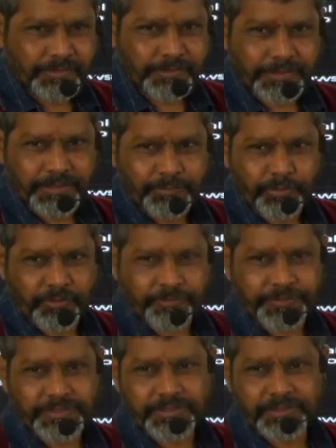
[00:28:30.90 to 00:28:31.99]
Okay,
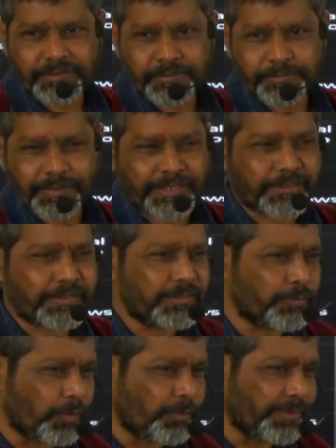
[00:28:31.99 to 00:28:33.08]
profess, practice,
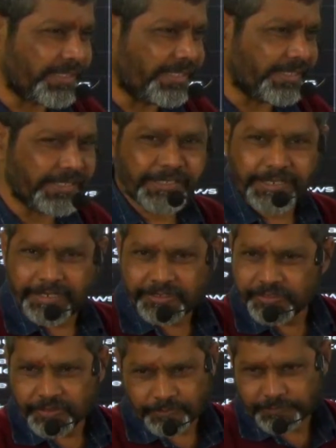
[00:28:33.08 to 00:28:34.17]
propagate any
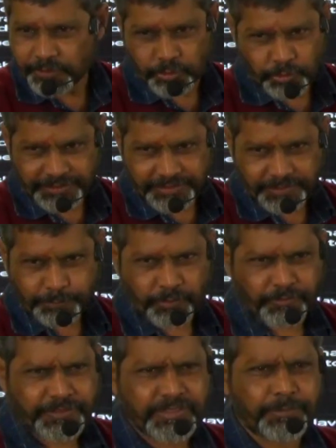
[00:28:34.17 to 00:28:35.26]
religion of the choice.
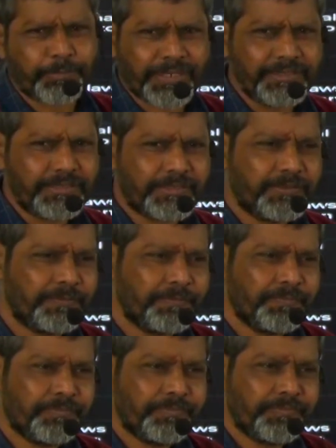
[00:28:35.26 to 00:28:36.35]
Profess implies
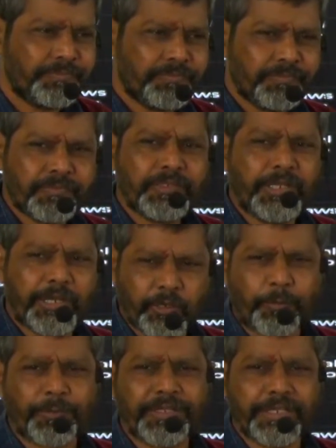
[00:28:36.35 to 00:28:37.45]

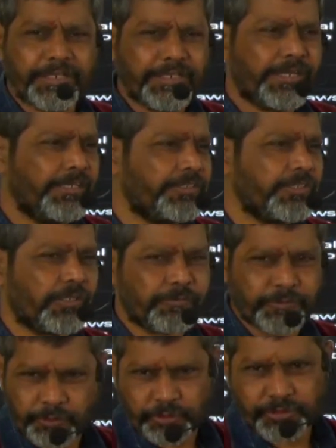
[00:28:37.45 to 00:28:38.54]
adopting any religion of
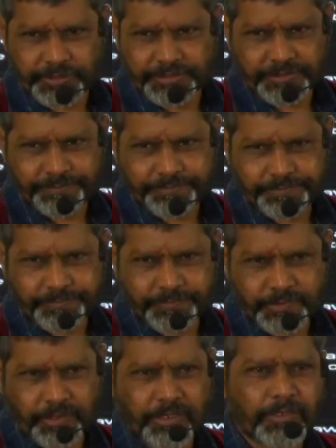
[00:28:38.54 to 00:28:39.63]
your choice,
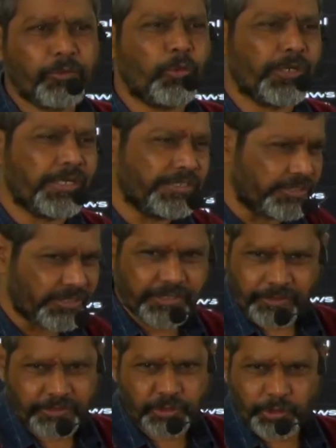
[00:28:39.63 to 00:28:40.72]
or no religion at
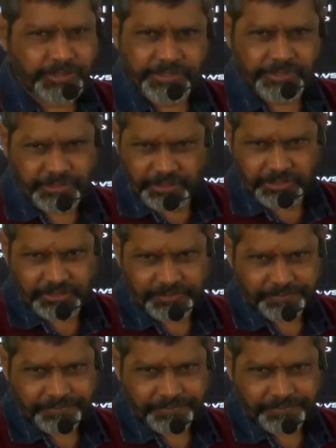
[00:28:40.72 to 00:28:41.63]
all. Choice is yours.